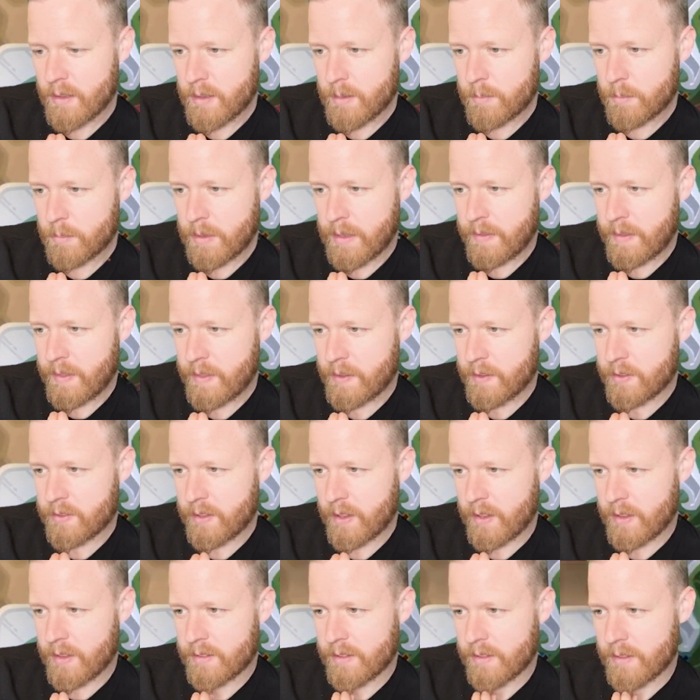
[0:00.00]
Play the other
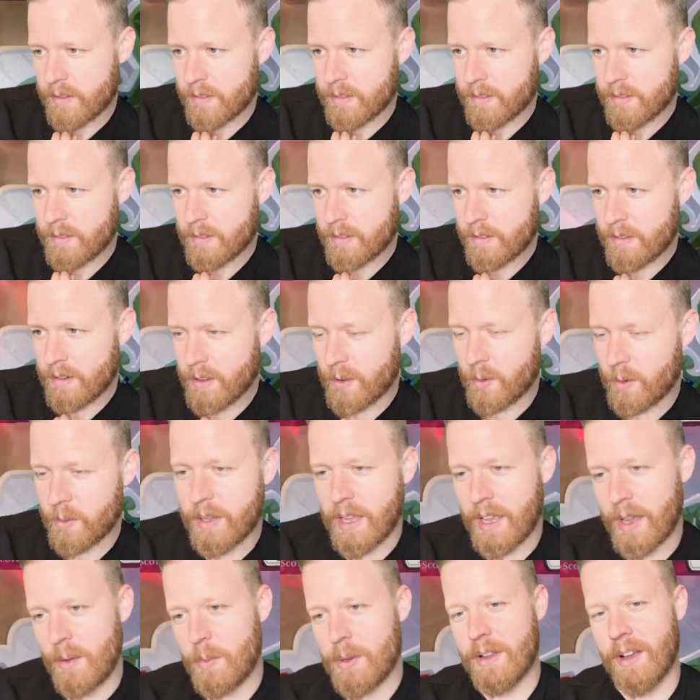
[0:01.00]
skeleton.
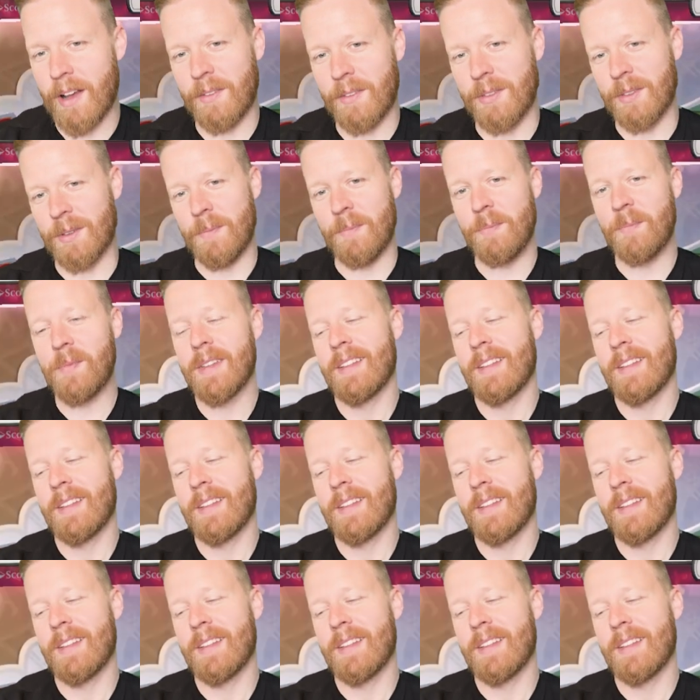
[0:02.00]
Okay, we got them.